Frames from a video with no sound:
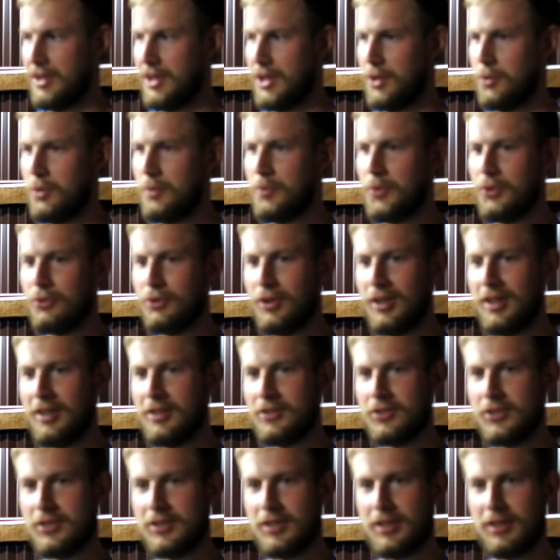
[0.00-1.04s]
It would be really
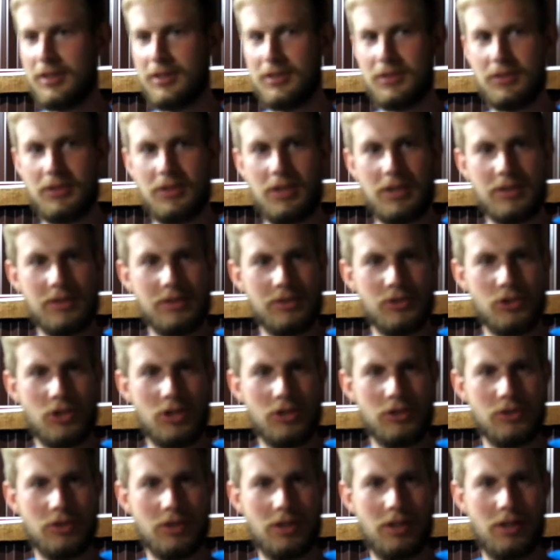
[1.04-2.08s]
interesting. Does it
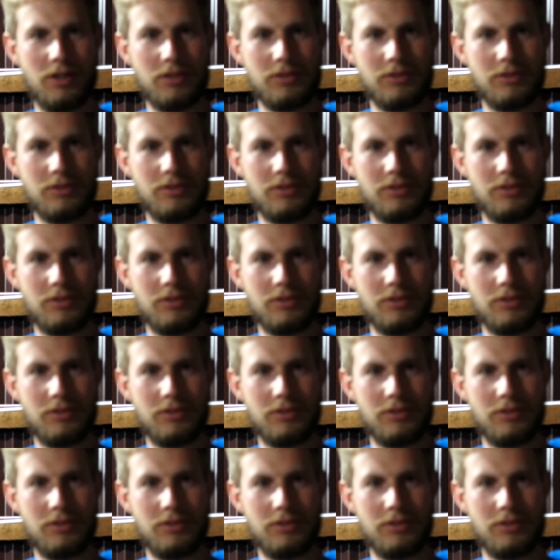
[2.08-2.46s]
change the color?